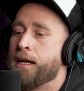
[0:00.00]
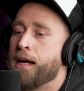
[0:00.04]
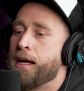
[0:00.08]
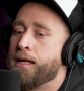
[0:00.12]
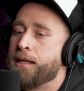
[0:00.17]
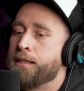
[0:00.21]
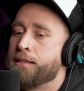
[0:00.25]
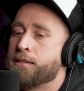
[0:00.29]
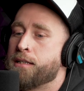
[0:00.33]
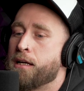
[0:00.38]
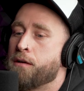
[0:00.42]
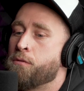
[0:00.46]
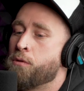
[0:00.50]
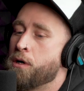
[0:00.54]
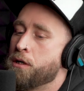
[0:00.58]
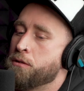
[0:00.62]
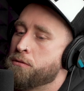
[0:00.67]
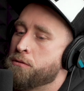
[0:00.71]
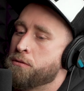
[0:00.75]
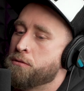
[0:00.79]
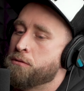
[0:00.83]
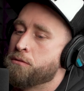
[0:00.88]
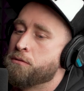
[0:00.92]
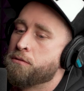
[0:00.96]
And he's like,
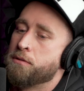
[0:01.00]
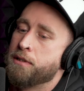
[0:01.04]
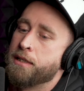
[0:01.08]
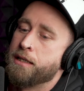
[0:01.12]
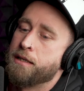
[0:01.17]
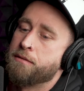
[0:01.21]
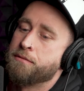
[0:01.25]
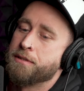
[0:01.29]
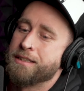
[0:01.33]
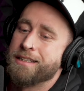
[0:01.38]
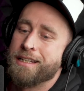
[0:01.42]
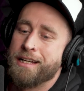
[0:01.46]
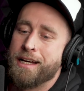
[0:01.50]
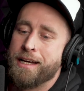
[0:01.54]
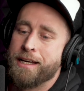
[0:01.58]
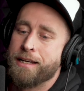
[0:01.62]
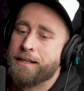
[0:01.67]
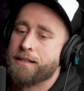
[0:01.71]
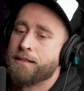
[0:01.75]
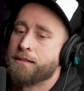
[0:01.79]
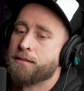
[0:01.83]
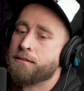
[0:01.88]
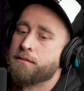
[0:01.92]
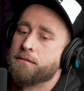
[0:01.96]
whoa. And I was
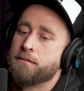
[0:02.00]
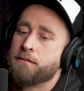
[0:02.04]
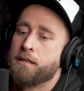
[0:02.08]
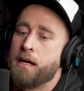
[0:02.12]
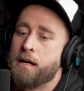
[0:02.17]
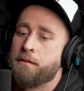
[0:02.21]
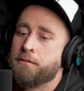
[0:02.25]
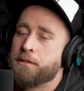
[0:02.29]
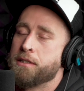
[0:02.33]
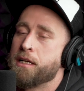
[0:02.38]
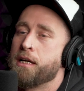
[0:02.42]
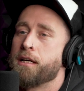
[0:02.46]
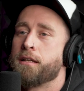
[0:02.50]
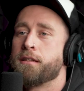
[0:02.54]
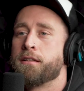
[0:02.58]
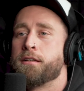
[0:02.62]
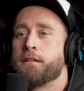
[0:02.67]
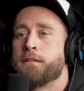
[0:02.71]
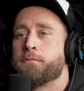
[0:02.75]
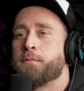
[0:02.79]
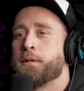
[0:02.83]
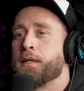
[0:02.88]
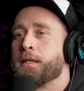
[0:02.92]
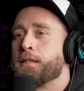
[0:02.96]
like,
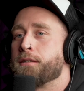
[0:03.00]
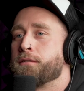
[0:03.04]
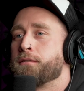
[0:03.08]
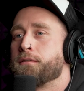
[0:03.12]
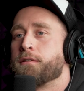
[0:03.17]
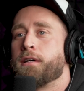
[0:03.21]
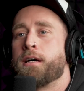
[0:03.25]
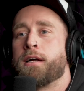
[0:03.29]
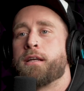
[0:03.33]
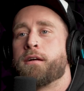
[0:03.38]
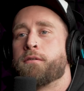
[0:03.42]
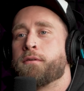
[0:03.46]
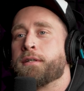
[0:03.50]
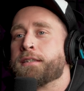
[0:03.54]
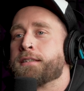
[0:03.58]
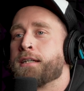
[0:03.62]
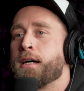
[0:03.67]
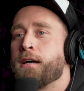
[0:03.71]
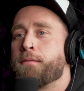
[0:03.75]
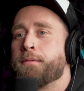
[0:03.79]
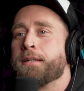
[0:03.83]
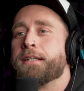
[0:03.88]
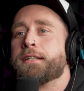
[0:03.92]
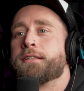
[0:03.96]
look, bud, I know what
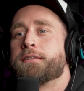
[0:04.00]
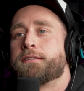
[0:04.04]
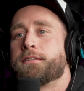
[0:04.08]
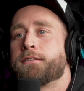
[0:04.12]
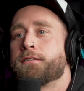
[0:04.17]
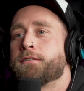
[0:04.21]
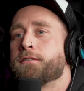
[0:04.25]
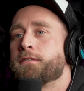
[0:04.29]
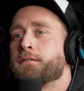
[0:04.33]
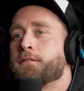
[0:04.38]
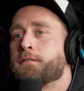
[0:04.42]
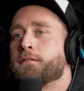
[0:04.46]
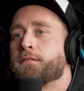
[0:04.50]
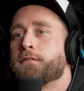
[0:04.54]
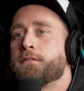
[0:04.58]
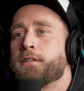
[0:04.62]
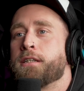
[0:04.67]
time it is.